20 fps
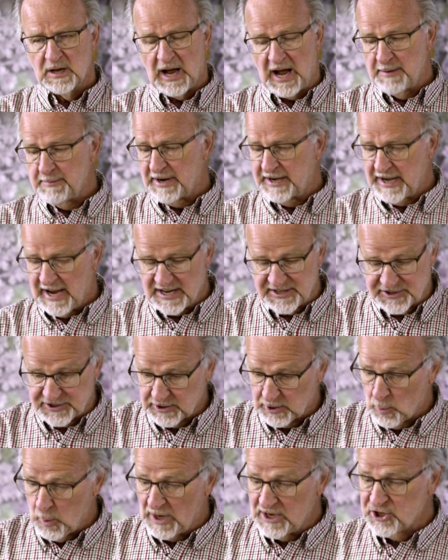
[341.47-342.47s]
I might ask
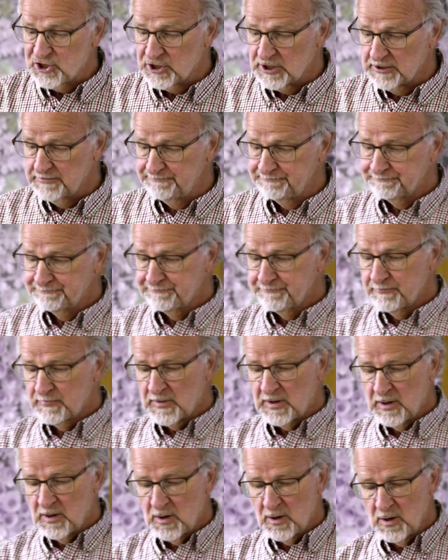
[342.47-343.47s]
the question,
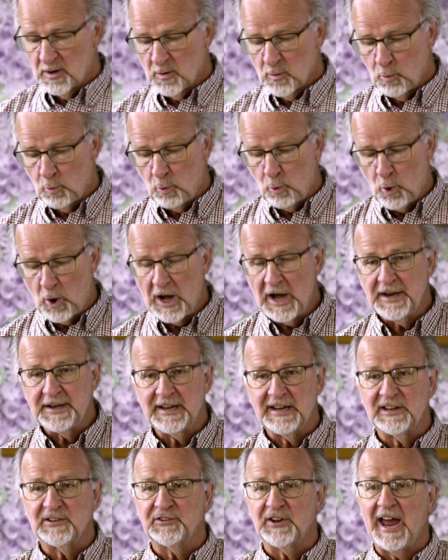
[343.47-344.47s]
what
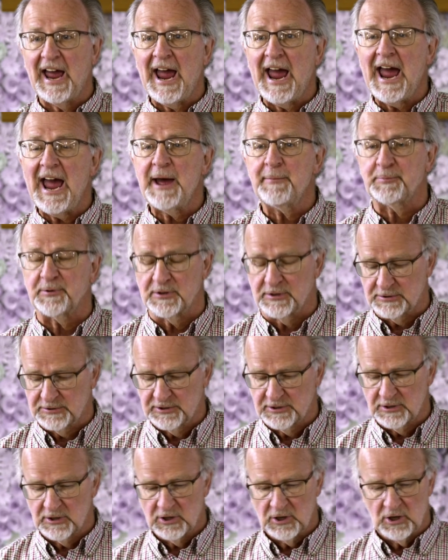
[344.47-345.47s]
has
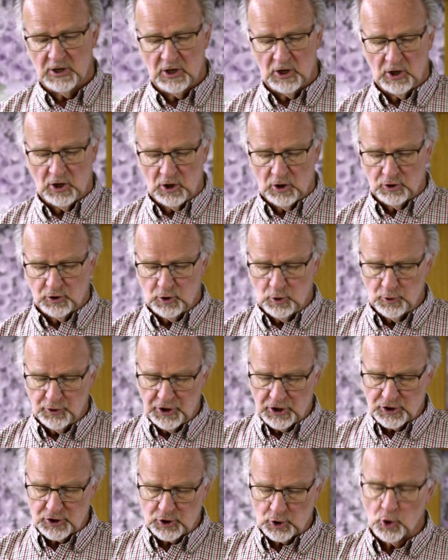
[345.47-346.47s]
happened to
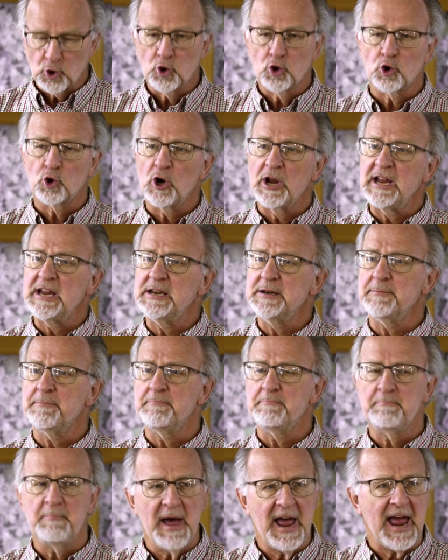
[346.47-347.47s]
this great
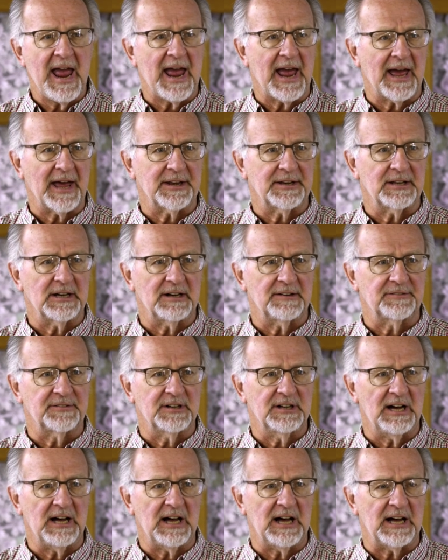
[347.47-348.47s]
man of
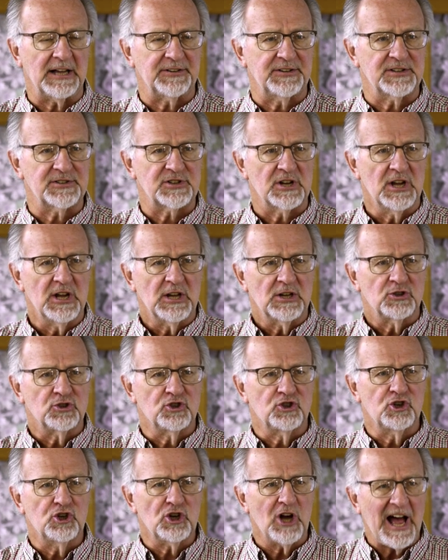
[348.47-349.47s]
God, this
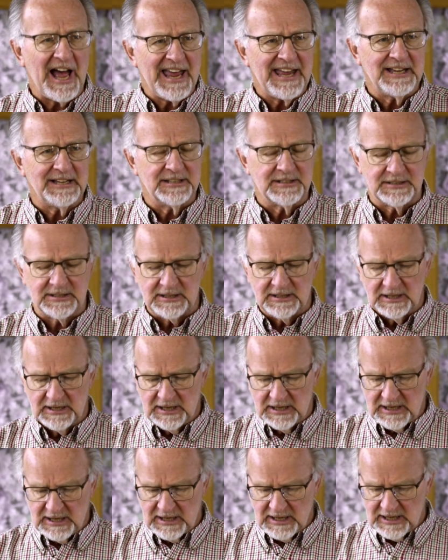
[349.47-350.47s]
giant
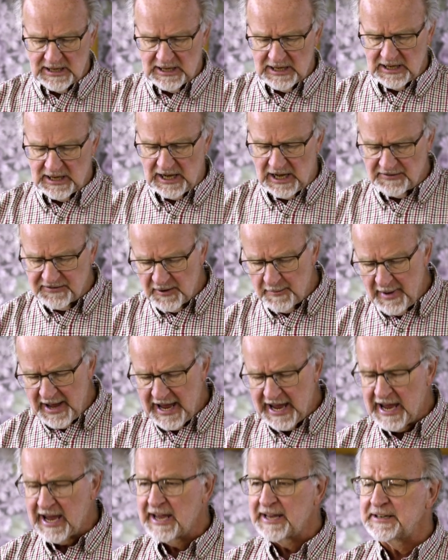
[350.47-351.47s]
of a
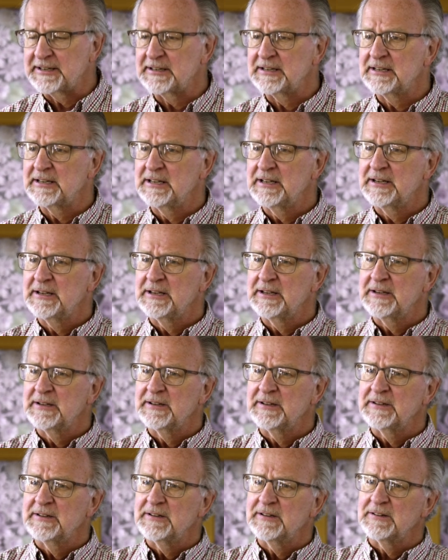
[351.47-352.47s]
man,
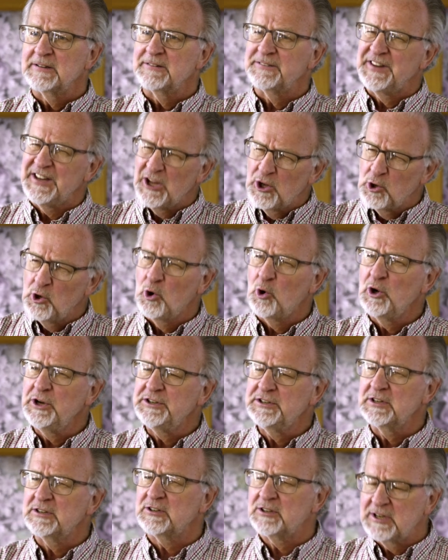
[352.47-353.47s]
the
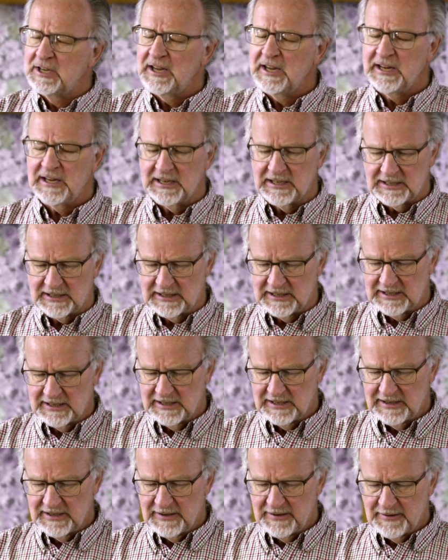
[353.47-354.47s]
anointed king
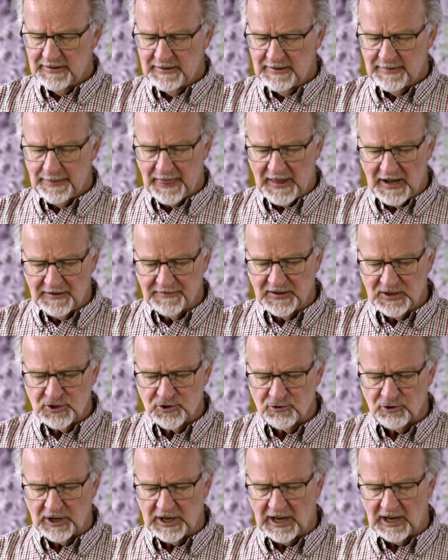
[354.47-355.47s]
of
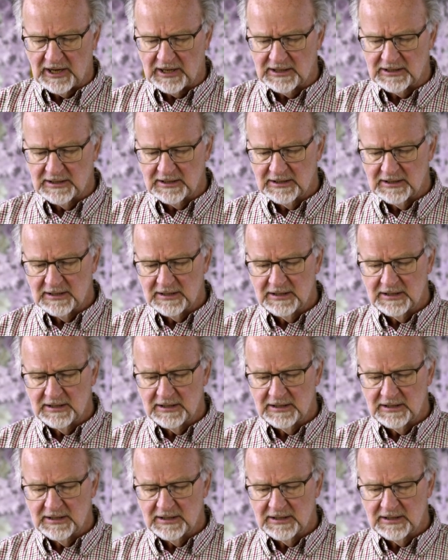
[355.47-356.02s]
Israel?